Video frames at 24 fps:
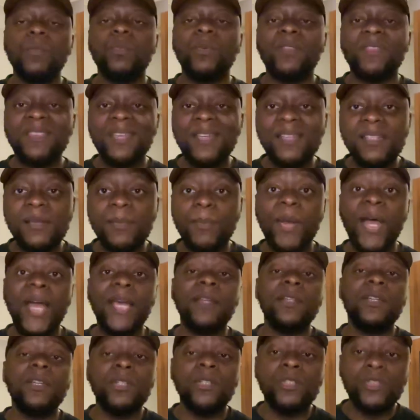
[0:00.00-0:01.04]
When things are
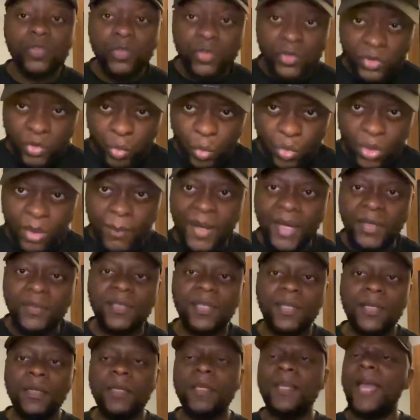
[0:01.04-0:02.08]
bad, talk about
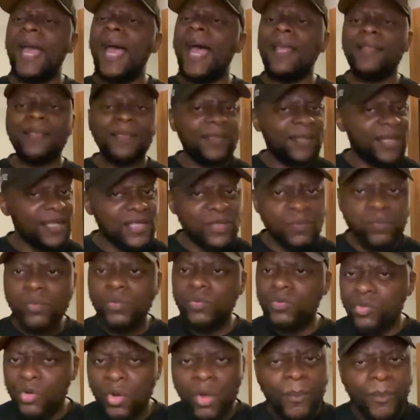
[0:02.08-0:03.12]
it. And this will
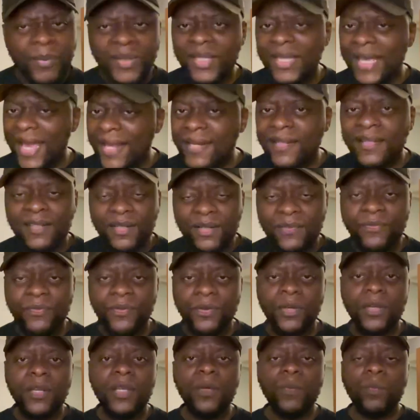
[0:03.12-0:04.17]
not be any
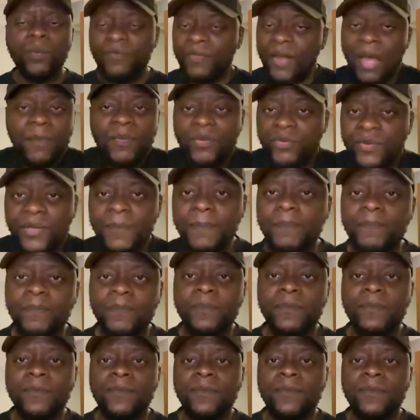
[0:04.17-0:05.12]
different with Amorim.